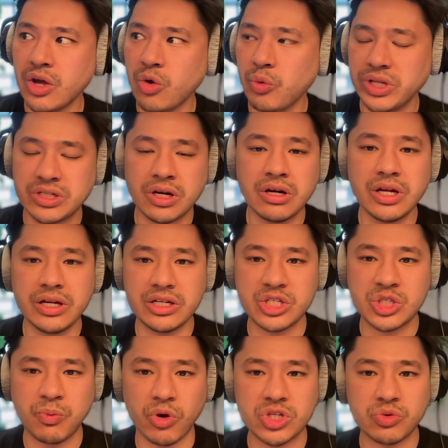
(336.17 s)
we turn into
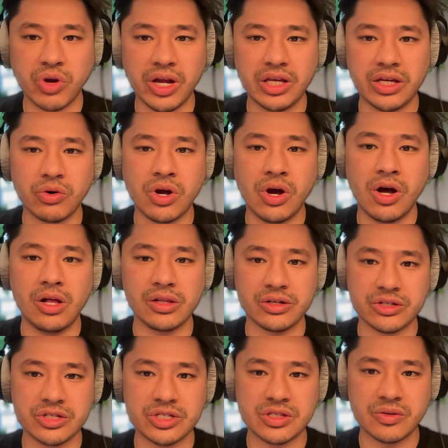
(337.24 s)
sports radio
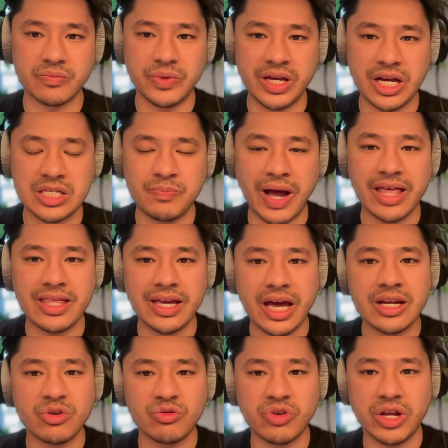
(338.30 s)
callers because by the
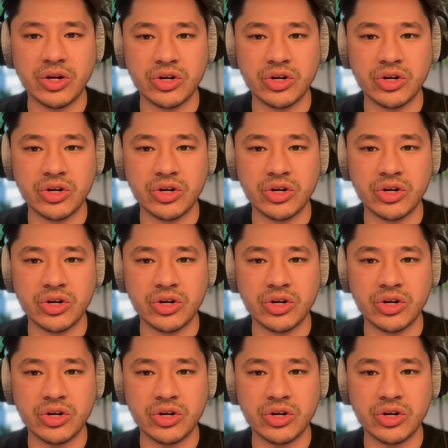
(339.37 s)
end of it,